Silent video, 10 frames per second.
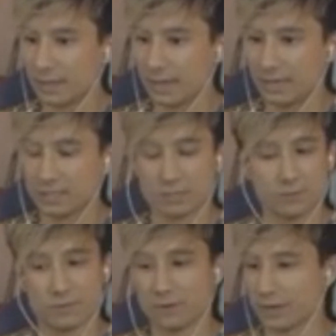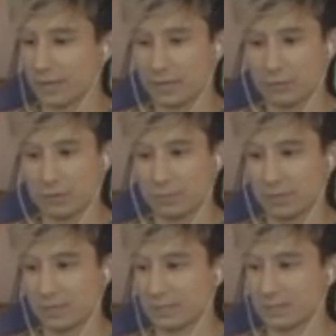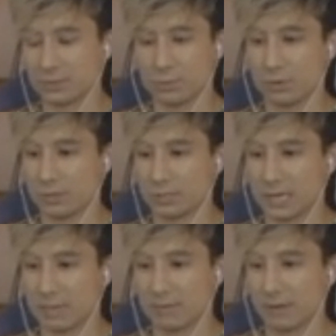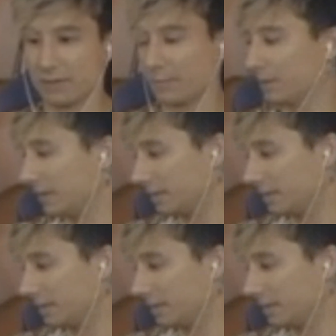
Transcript: And it's fucking creepy, and it's the worst game I've ever played,